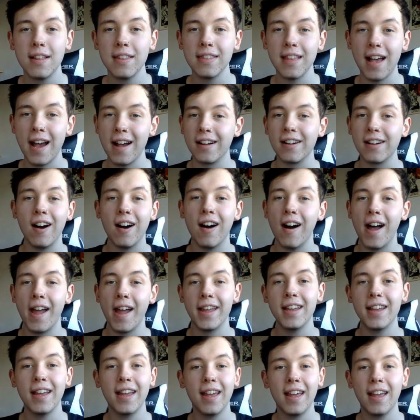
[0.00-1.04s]
That
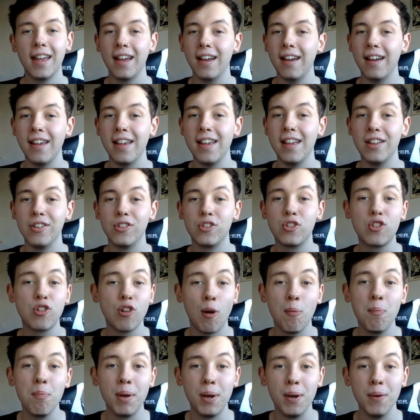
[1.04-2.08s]
guy is
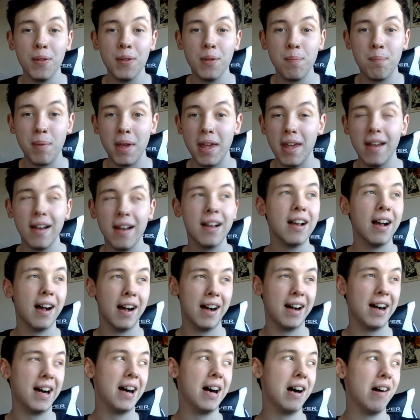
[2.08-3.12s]
chomping at the bit.
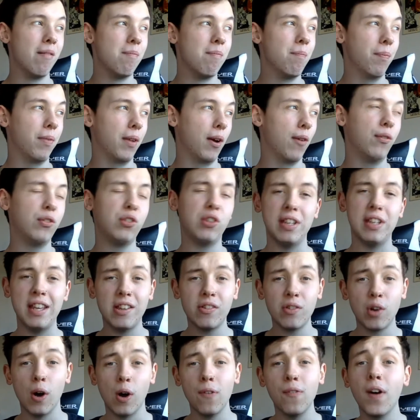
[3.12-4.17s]
Obviously
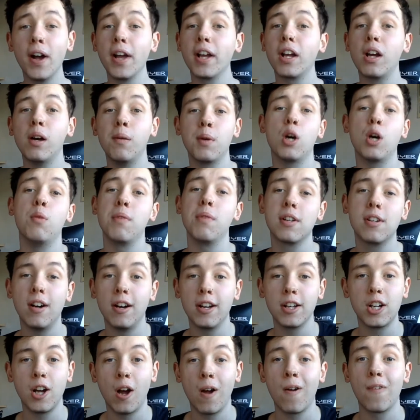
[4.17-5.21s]
he's got a fight coming up with
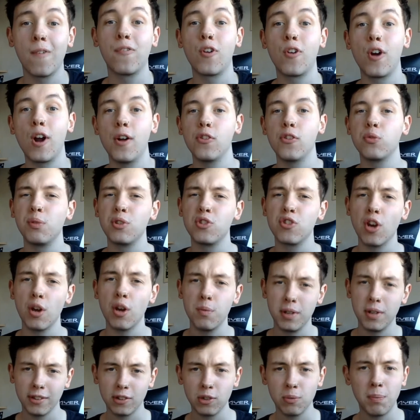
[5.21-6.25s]
Kai Kara-France, which I
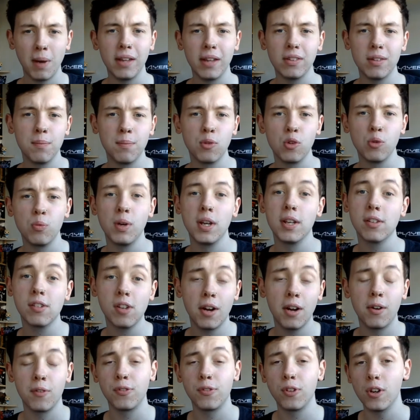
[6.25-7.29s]
would expect him to win.
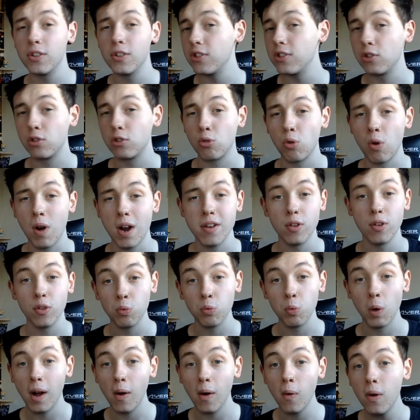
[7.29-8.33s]
Kara-France is great as
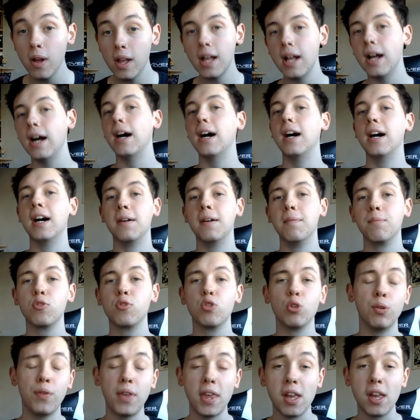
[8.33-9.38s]
well,
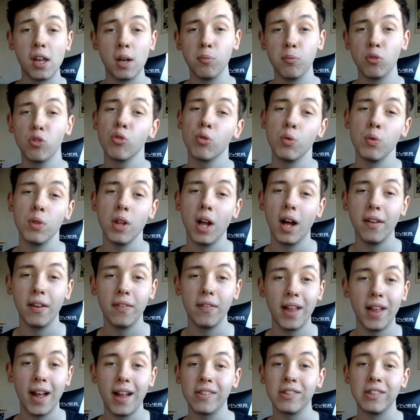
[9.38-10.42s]
so if he comes through that,
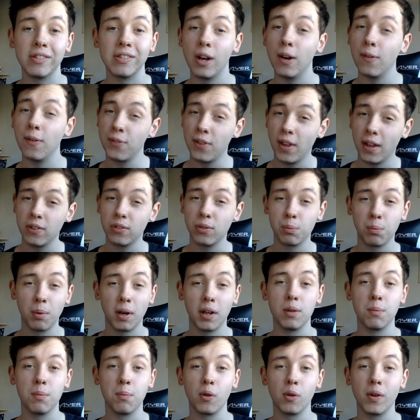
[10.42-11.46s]
then that's a tough test for
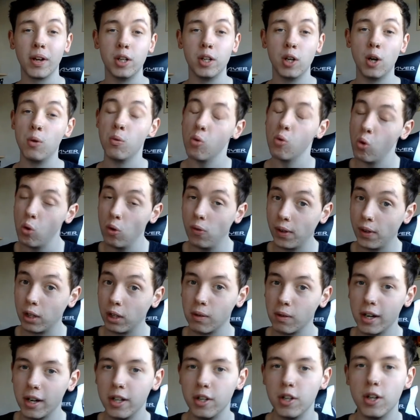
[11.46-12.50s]
Brandon Moreno or
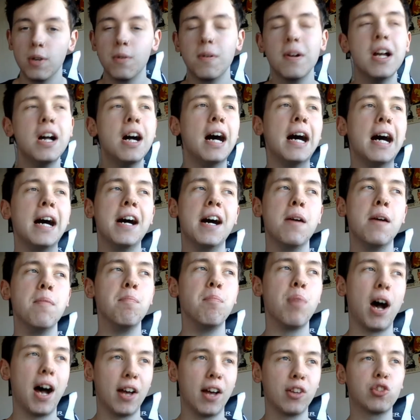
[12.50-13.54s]
Figueiredo.
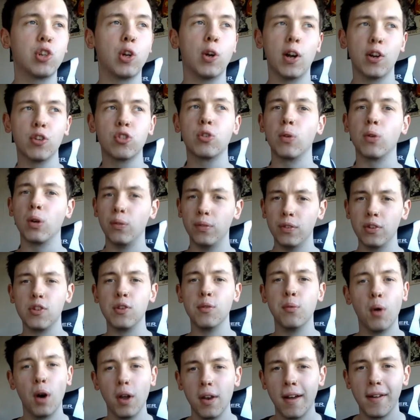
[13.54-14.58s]
But Askar Askarov is the
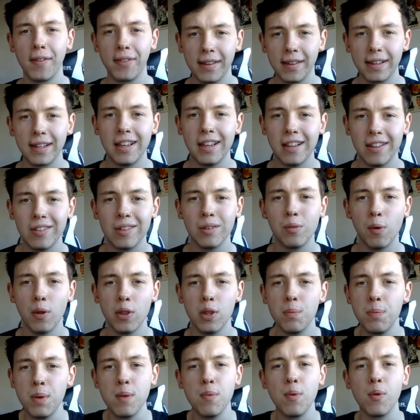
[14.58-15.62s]
one. I think he's the one
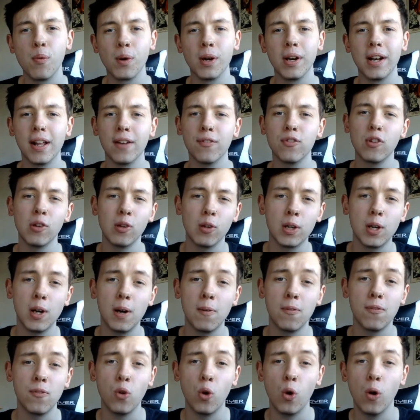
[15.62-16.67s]
that people really have to look
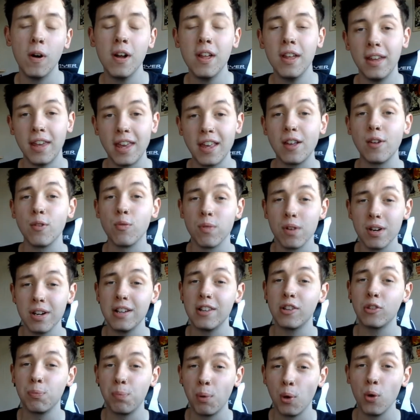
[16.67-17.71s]
out for. He could
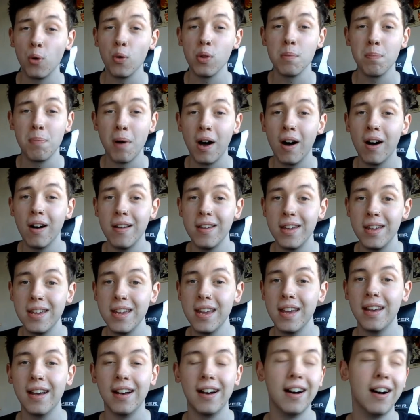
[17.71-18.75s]
really spoil the party,
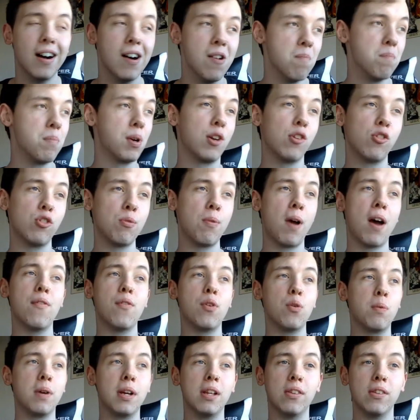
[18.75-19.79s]
because
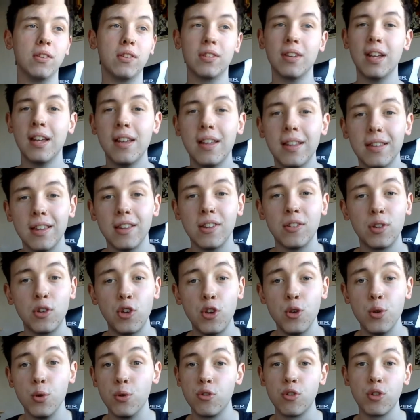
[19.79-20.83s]
whoever wins this
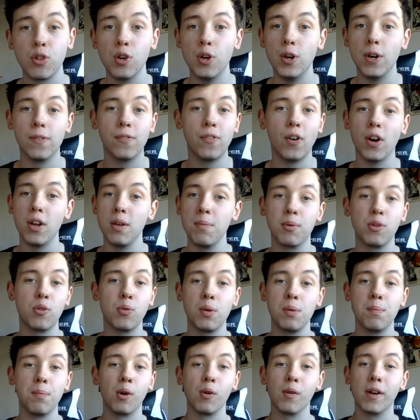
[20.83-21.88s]
huge third fight
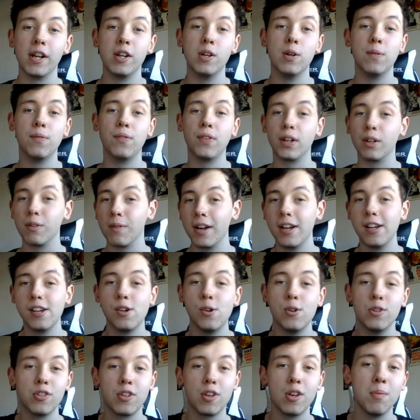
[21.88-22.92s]
between Moreno and
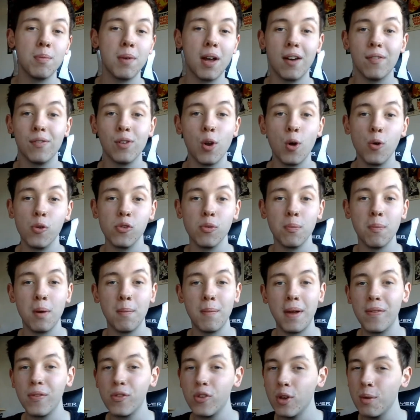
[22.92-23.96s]
Figueiredo is going to have loads of
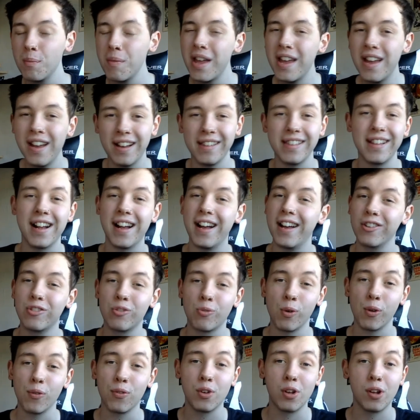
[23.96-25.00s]
momentum. I think
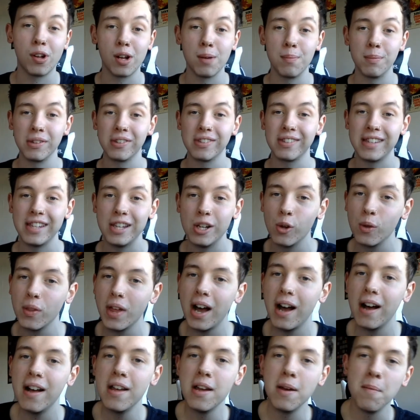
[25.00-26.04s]
Askarov can come and steal
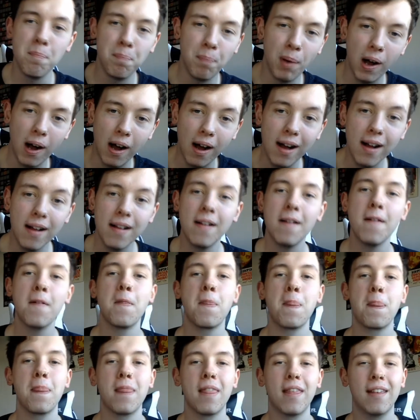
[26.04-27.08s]
that, but
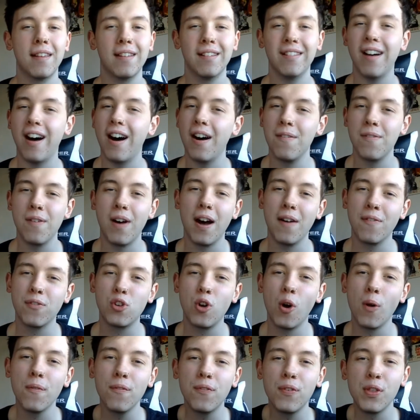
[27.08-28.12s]
I've
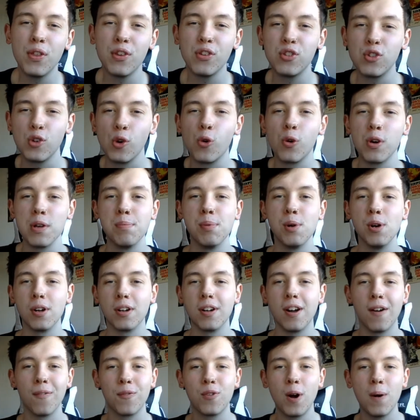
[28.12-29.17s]
gone for the
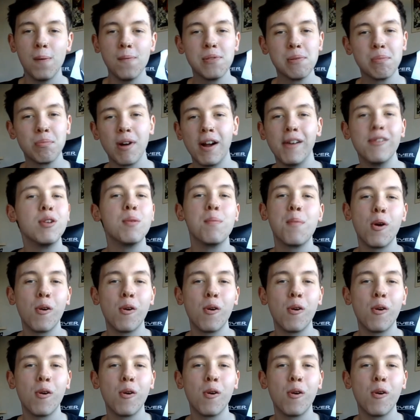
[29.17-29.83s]
storybook. I've gone for Brandon